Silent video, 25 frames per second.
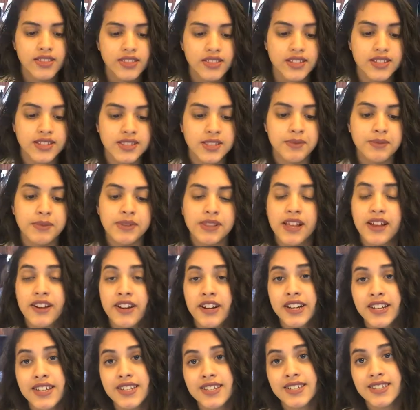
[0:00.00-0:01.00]
The
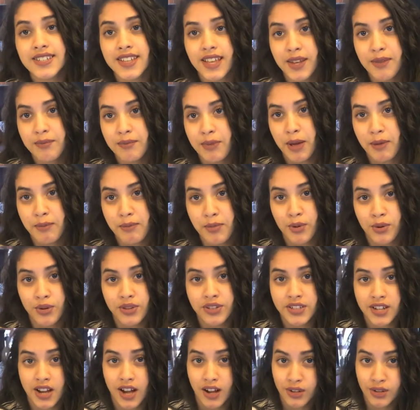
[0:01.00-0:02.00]
similarities said by both
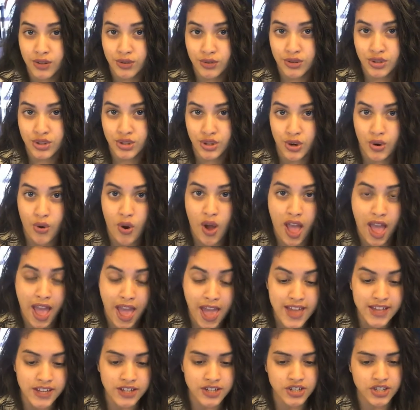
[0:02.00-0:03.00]
Taco Joe
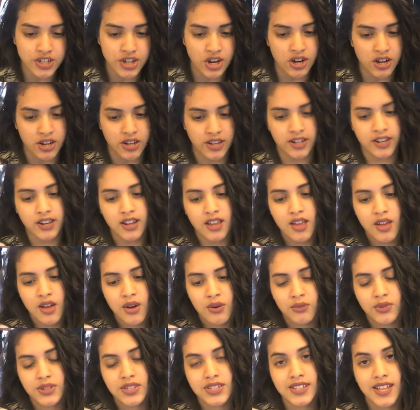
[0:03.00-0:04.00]
and John
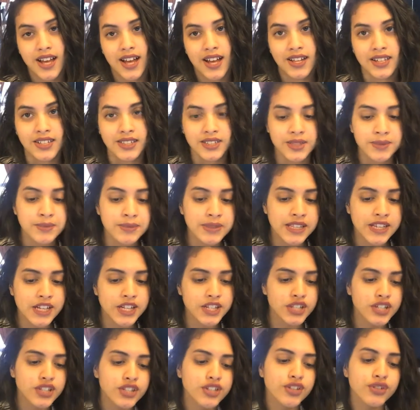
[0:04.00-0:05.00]
was that the
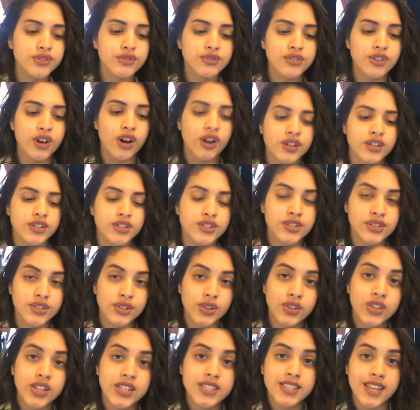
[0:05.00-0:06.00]
Malaysian youth are
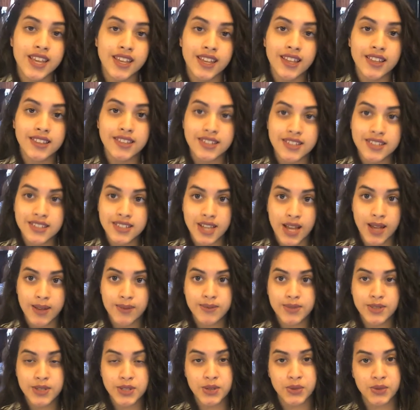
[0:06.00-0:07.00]
slowly taking the
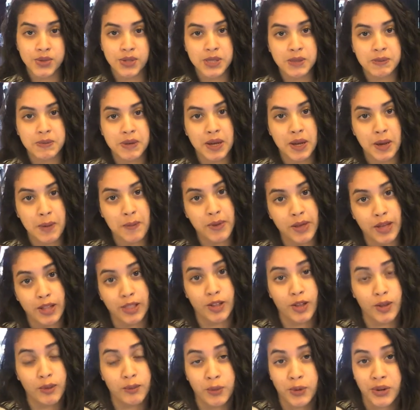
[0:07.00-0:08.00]
steps towards becoming a
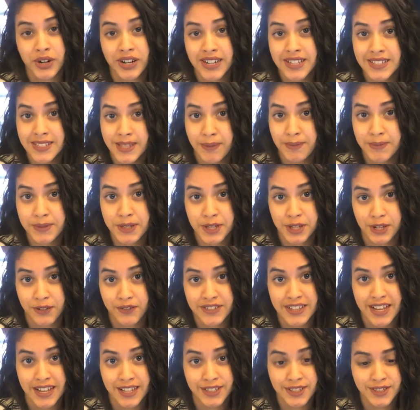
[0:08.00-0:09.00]
lot more accepting of
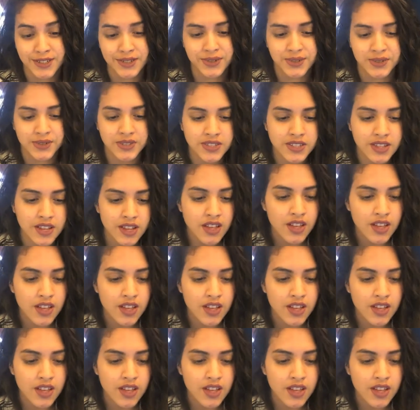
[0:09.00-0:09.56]
tattoos.